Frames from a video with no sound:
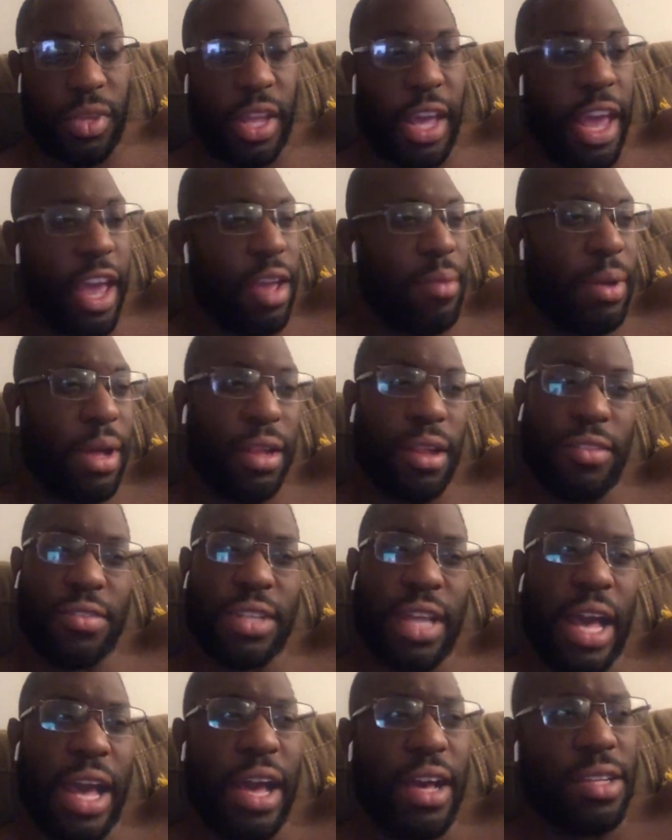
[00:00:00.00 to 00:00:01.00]
Everybody loves
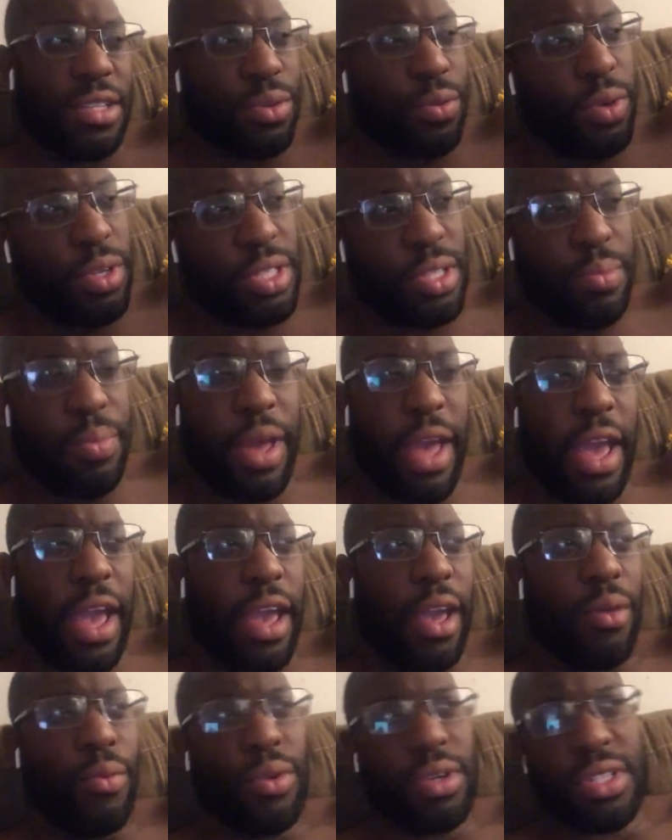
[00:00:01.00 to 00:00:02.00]
to ask, what's the
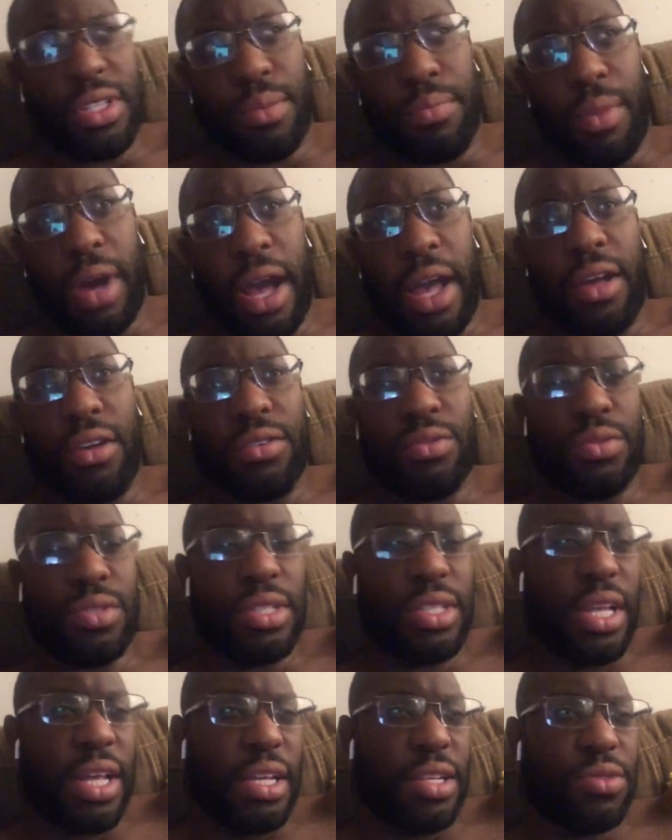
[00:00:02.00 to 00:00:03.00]
pay? What's the miles?
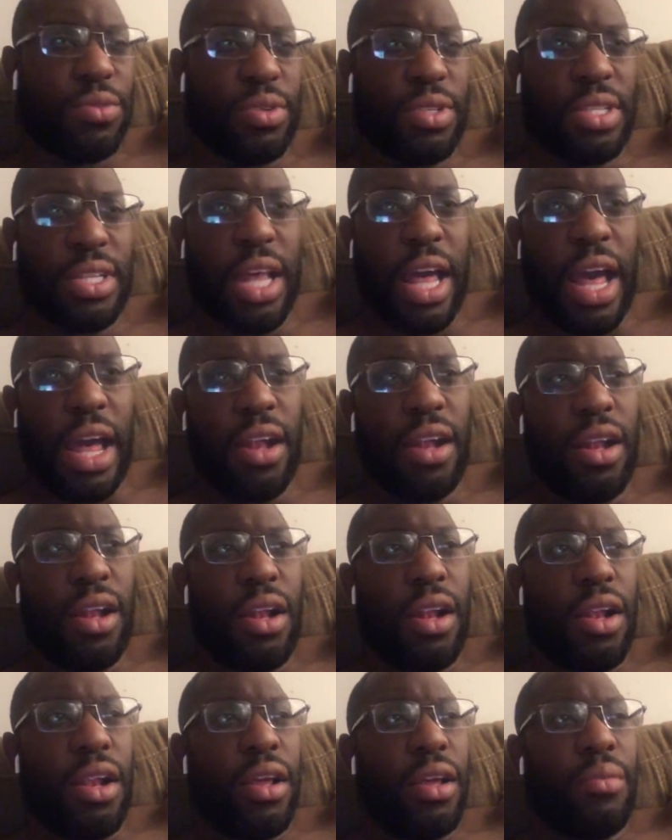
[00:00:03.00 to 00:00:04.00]
What's this? What's that?
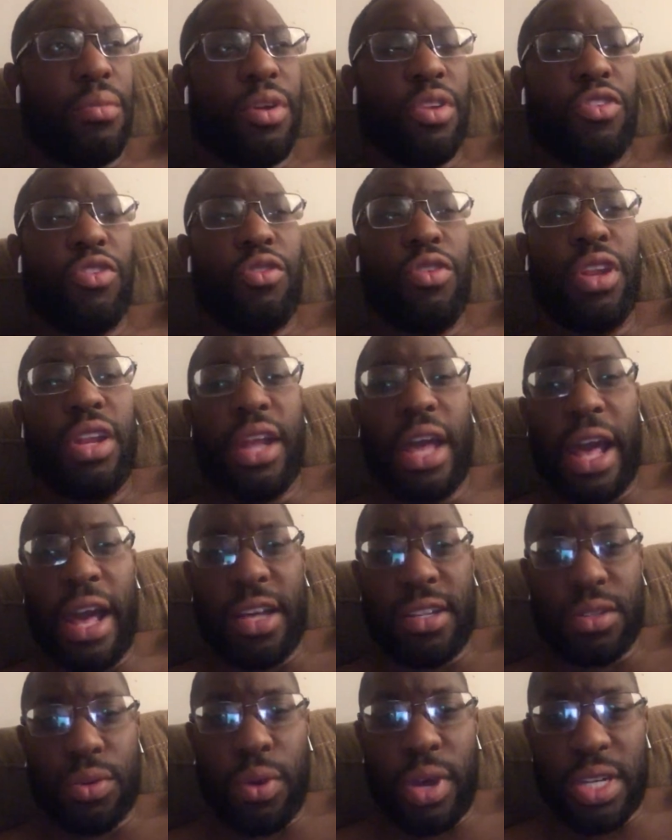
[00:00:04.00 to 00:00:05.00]
But you need to
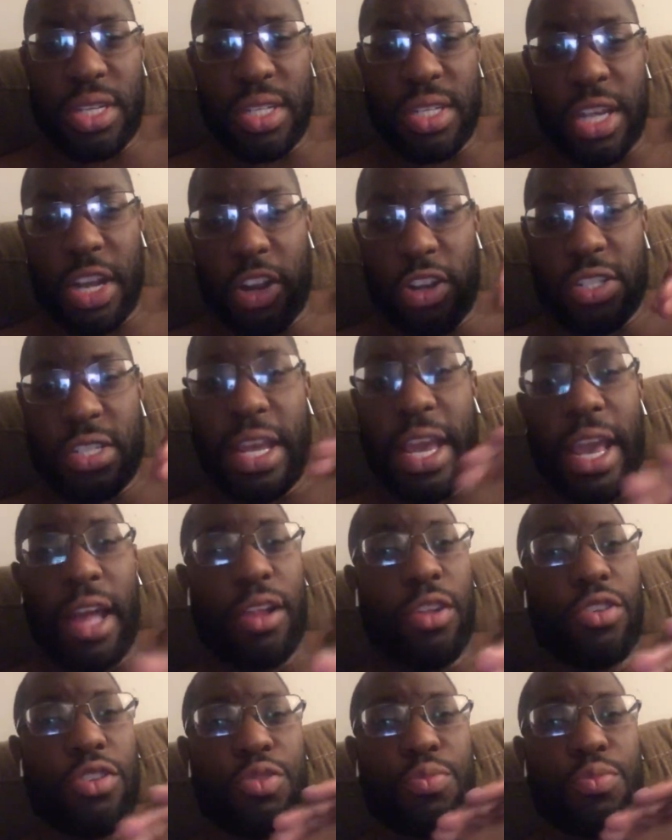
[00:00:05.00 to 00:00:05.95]
ask questions that are tailored